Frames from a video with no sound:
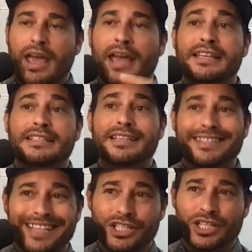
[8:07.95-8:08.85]
And these
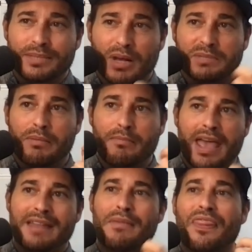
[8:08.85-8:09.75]
decisions must be
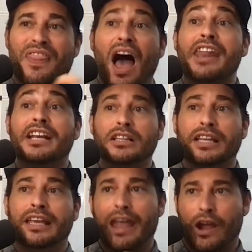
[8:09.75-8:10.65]
made
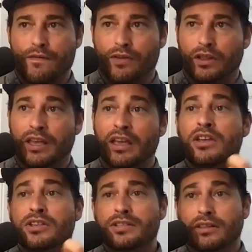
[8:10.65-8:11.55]
methodically, carefully,
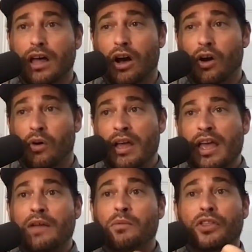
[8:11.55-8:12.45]
slow,
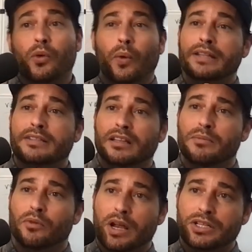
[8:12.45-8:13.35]
and with great
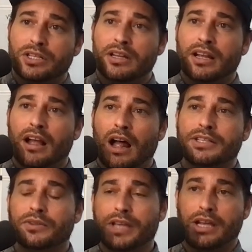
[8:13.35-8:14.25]
deliberation and
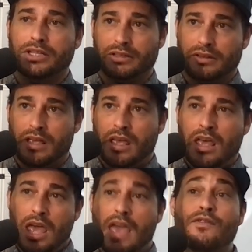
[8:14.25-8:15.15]
consultation.
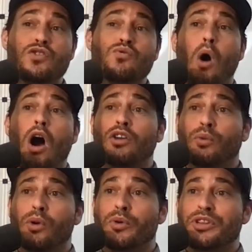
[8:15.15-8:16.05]
If you walk
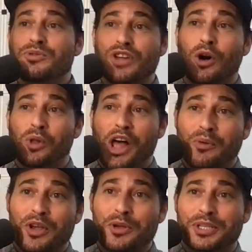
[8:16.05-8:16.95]
through and you don't like
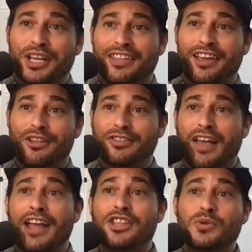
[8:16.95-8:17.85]
what you see on the other
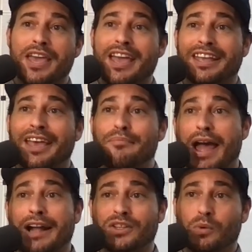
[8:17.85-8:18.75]
side, you can't get
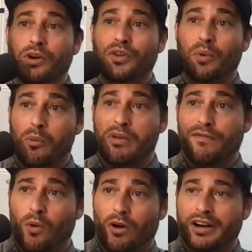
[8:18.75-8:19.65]
back to where you were
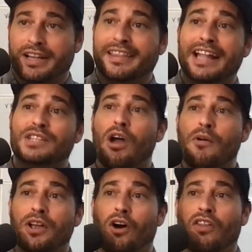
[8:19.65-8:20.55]
before. And that's why we
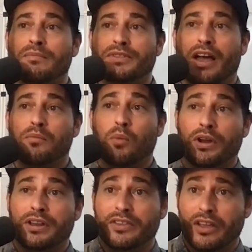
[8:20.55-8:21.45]
call them type
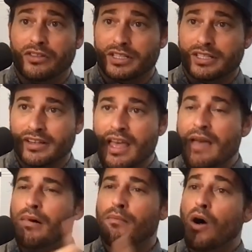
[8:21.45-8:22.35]
1 decisions.
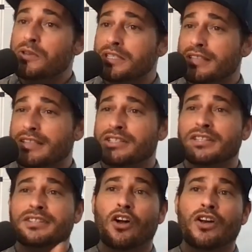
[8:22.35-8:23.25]
But most
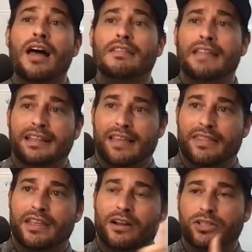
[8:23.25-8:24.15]
decisions are not like
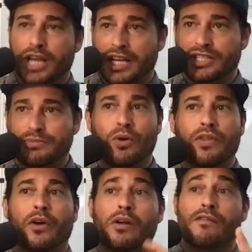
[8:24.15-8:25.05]
that. They are changeable.
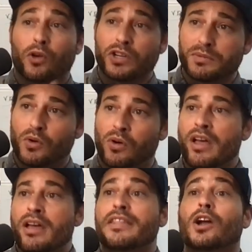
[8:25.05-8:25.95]
They are reversible.
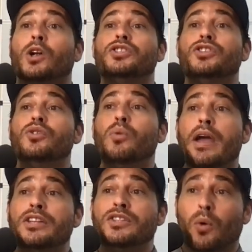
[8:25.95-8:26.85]
They are
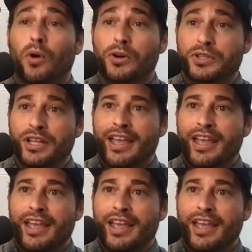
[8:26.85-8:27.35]
two-way doors.